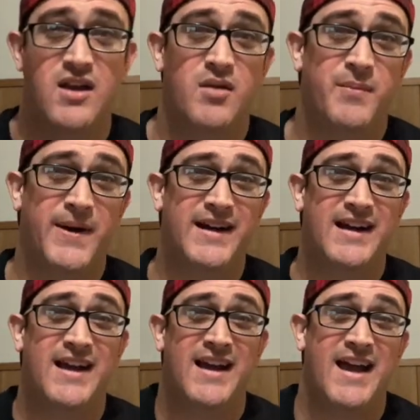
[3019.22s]
but
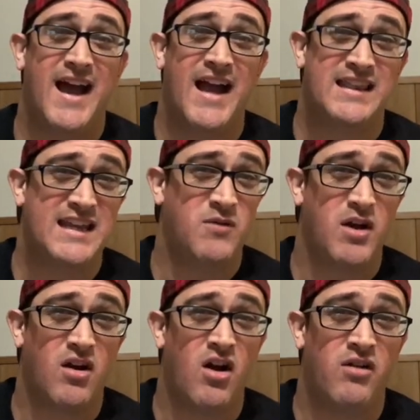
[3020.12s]
I think we
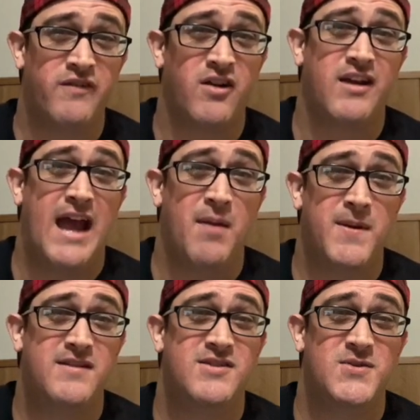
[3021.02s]
are all very
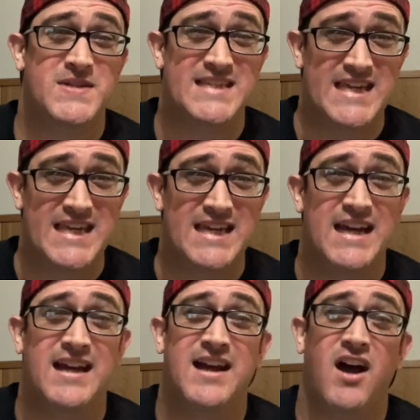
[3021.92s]
happy to see
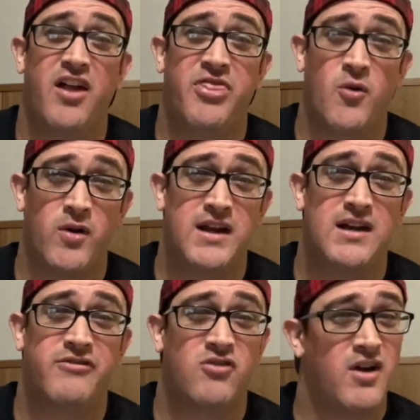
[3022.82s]
Authority
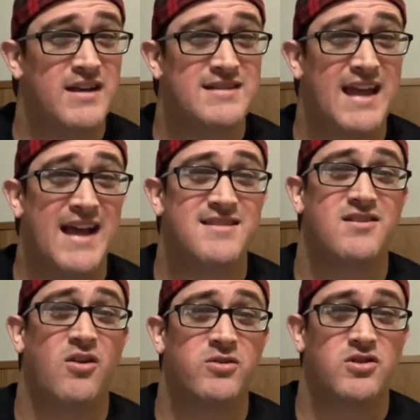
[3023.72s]
of Christ as an
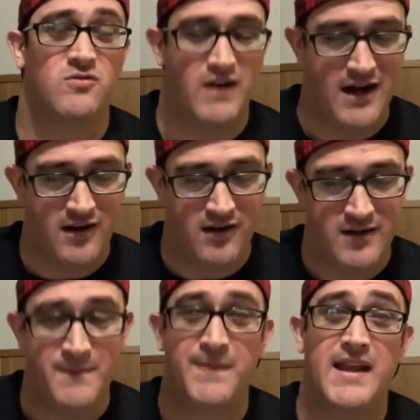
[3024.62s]
ultra rare.
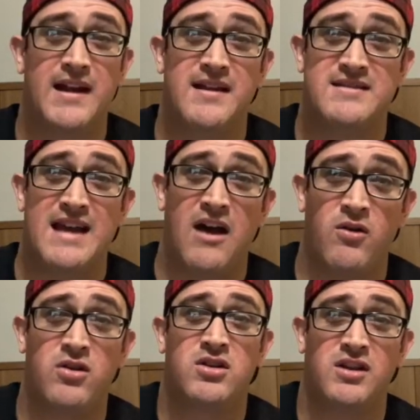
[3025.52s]
It is
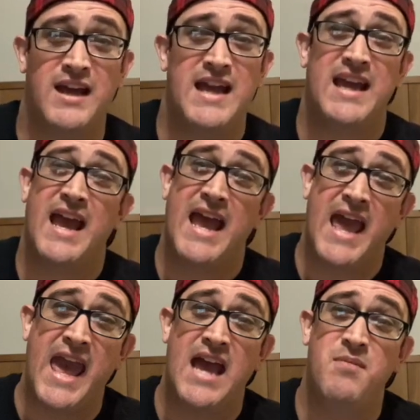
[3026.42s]
now clay
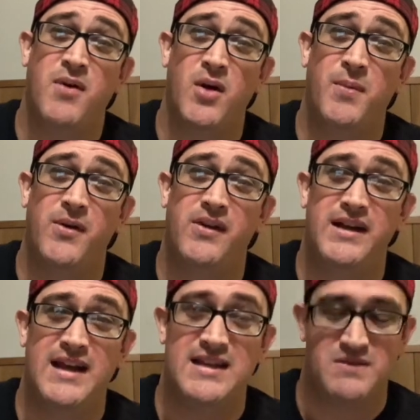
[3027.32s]
and purple
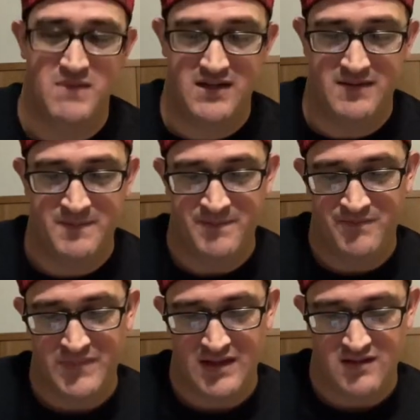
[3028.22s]
enhancement.
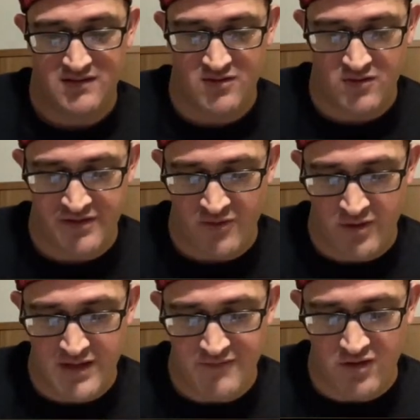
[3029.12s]
So
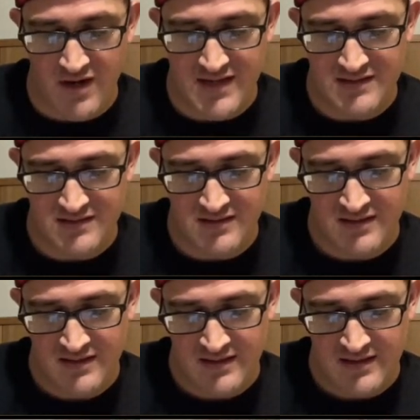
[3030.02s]
Authority of Christ,
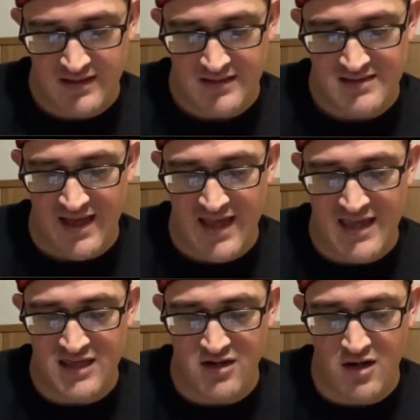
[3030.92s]
set aside a
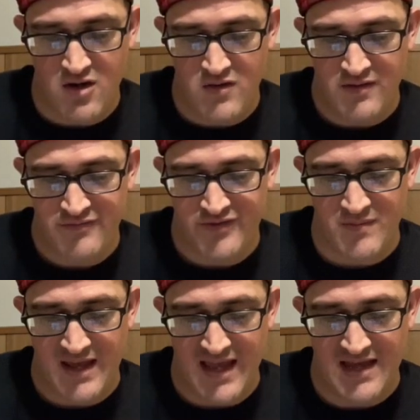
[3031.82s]
hero from
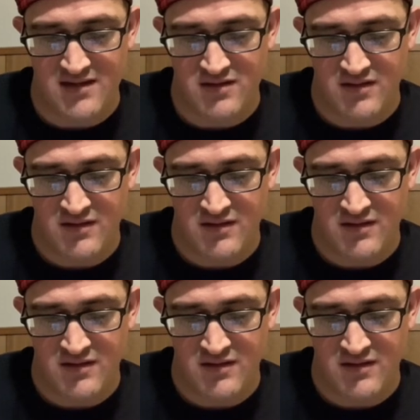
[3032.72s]
hand